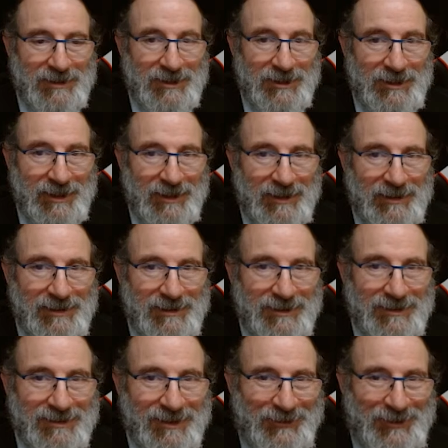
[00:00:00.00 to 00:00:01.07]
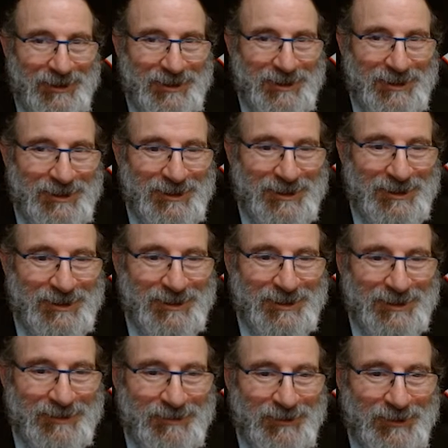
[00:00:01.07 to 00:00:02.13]
g8 that is
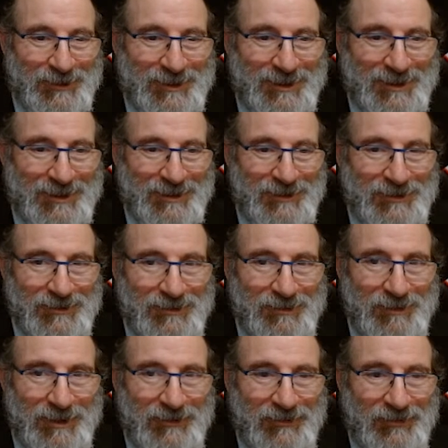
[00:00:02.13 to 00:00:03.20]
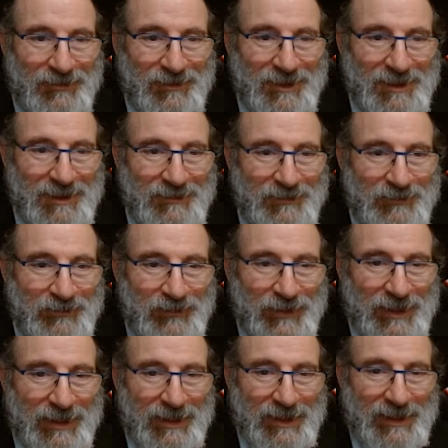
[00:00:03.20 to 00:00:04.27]
pointing to b3.
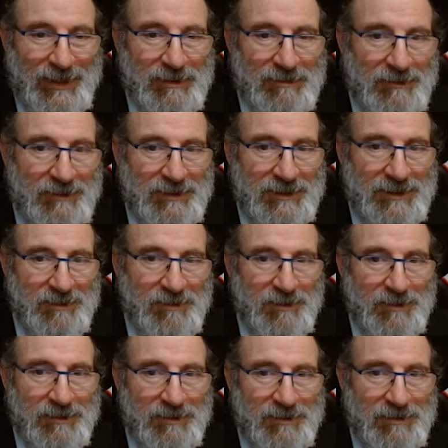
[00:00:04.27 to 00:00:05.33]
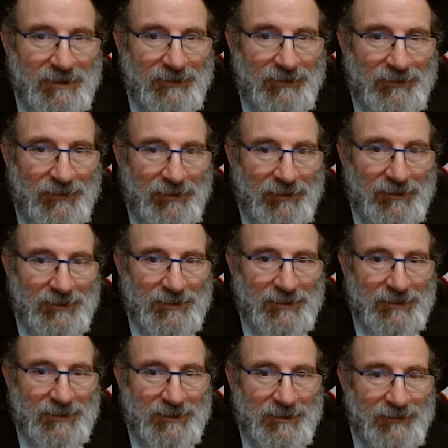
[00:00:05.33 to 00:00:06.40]
The simple
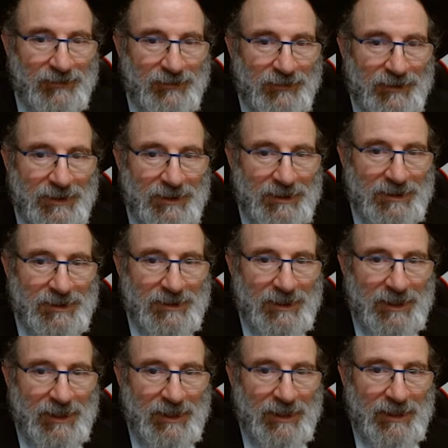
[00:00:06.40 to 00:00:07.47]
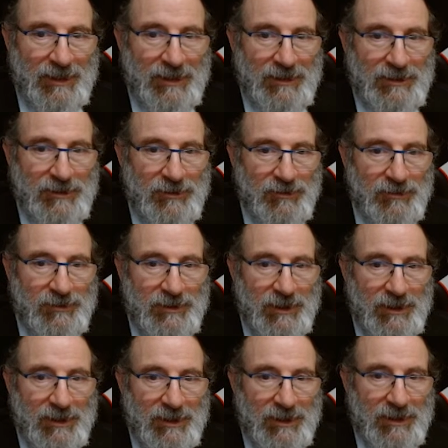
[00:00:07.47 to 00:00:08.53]
thought for this is to
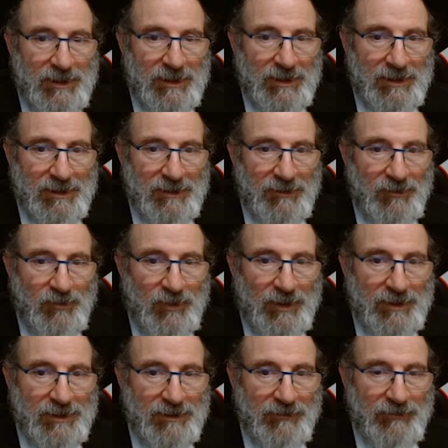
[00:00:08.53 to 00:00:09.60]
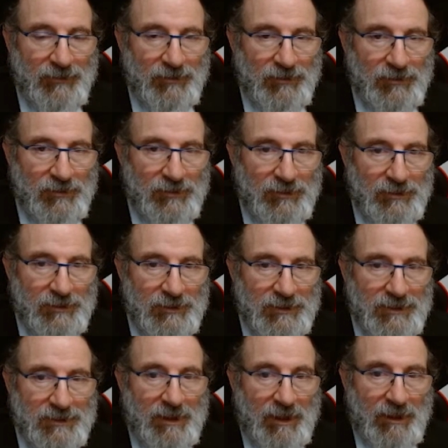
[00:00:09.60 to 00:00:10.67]
take one of the
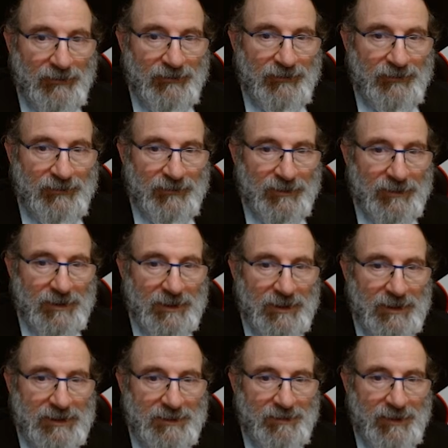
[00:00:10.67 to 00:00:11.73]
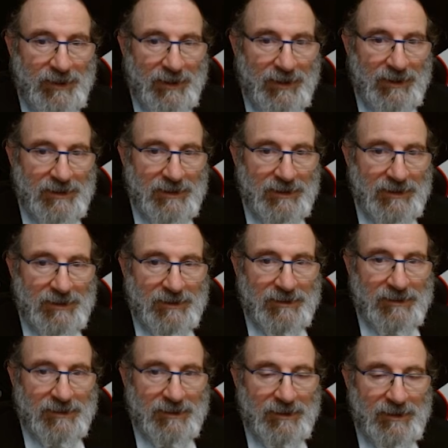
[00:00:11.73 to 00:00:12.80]
rooks off its place
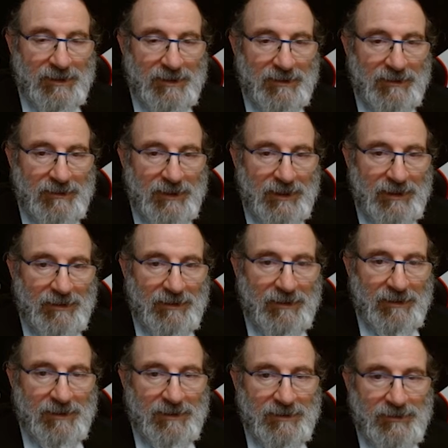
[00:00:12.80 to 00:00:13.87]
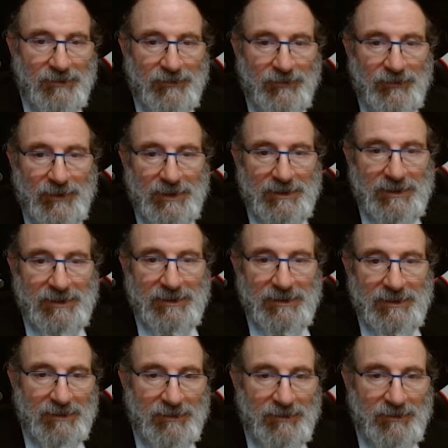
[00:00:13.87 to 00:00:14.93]
and then to threaten
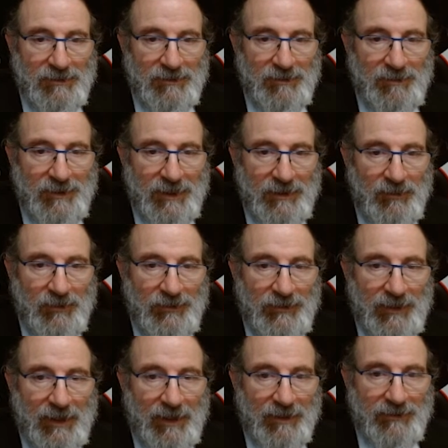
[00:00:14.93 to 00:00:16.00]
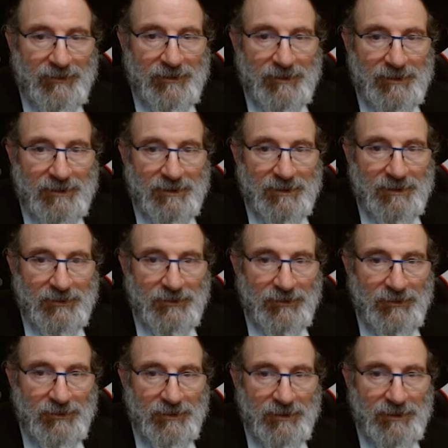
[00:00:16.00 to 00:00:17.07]
to play with the other
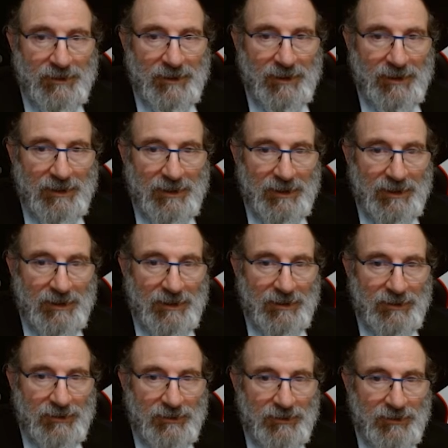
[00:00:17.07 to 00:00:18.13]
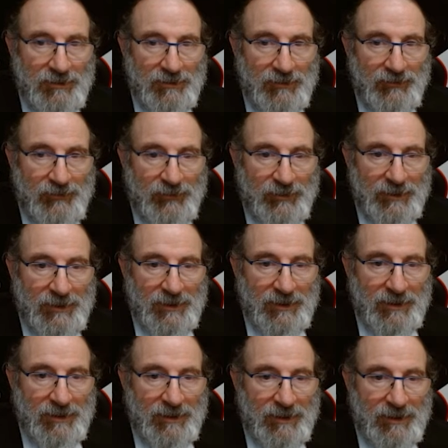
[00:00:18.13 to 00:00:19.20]
rook to
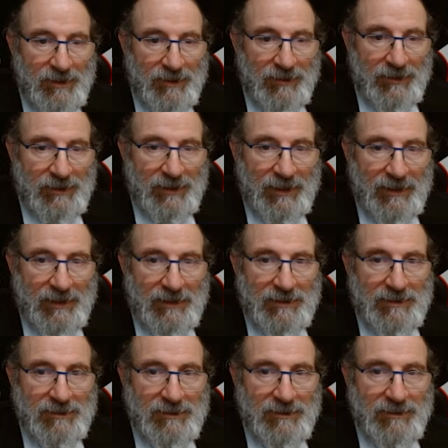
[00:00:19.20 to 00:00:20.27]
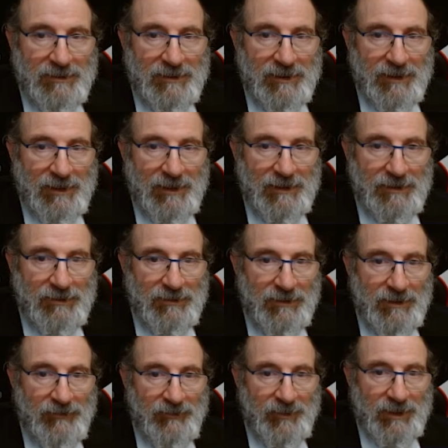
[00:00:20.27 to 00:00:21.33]
free the diagonal and to
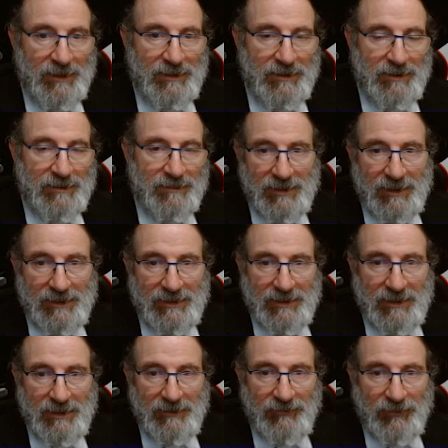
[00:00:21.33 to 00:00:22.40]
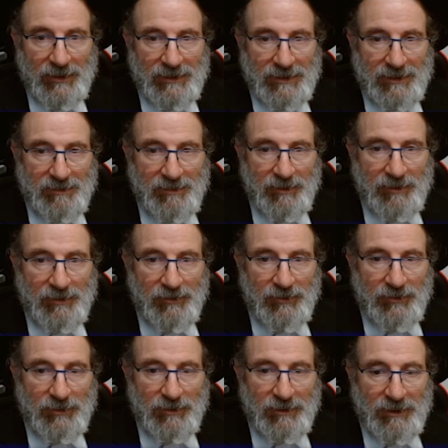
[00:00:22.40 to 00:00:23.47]
give mate. Let's say, for example,
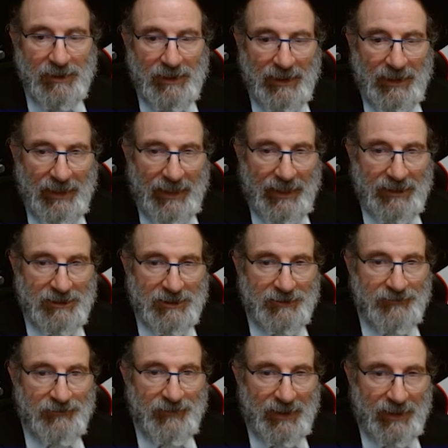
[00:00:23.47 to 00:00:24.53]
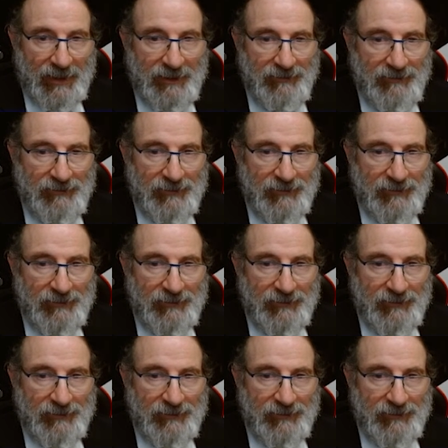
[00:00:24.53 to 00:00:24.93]
rook h5,